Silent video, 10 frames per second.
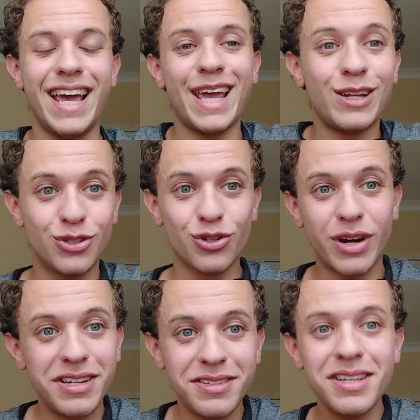it's
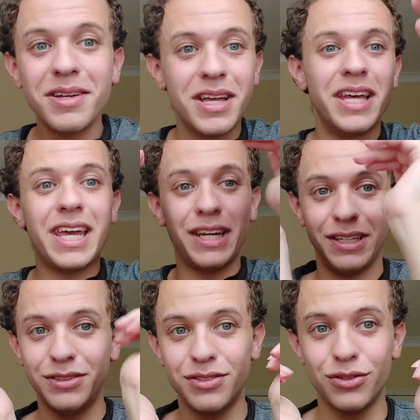crazy. It
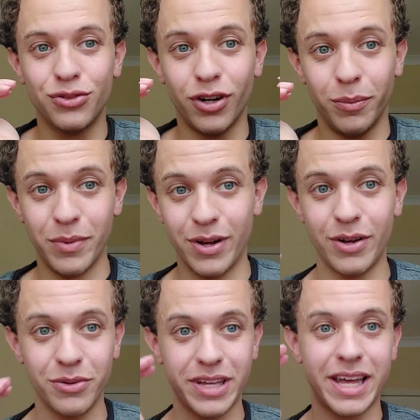needs to stop,
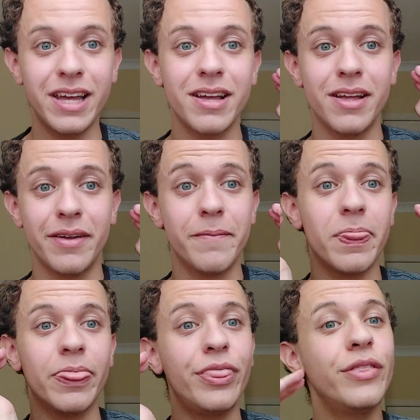okay?
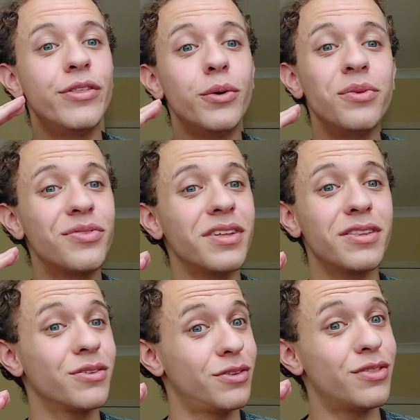The thing
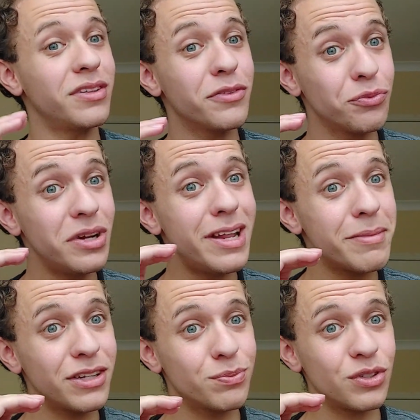that really
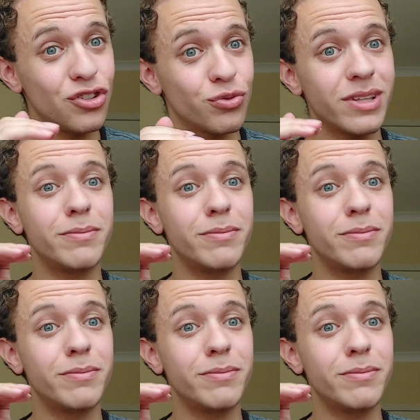makes British weather